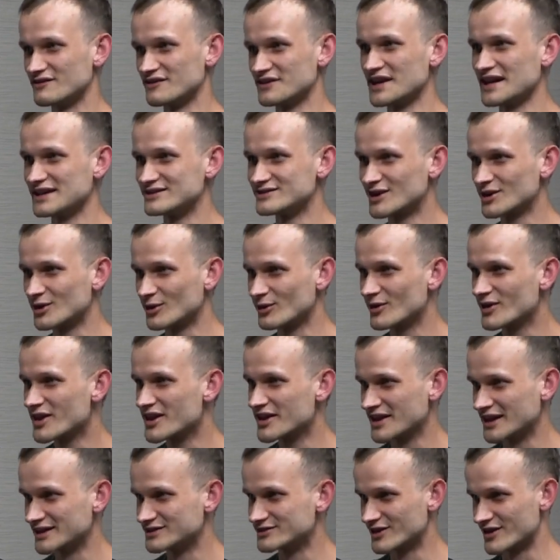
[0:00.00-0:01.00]
Vitalik holds
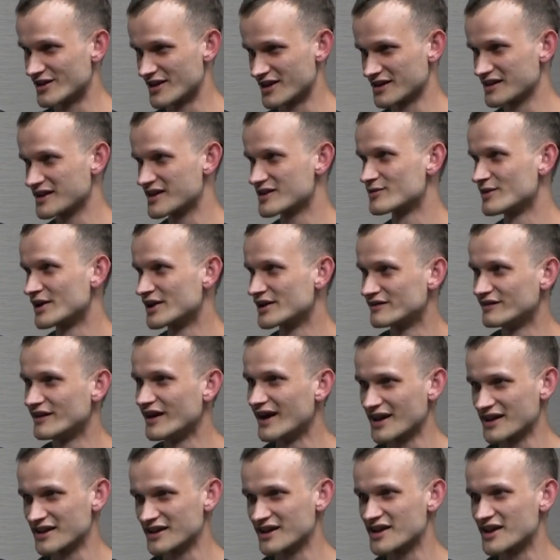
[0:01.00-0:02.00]
Tellers. He's one of
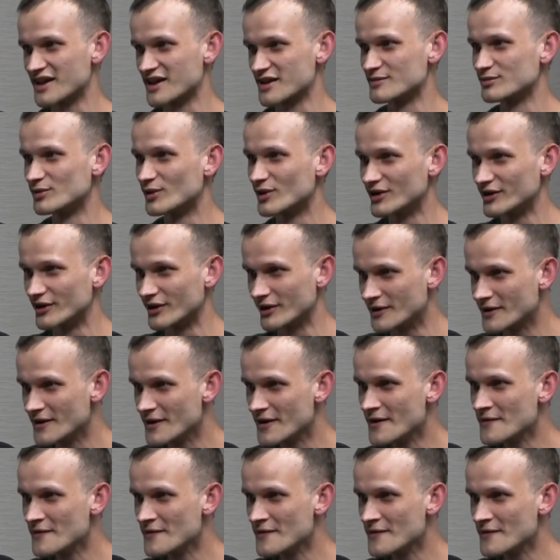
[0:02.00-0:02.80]
us. He's a supporter.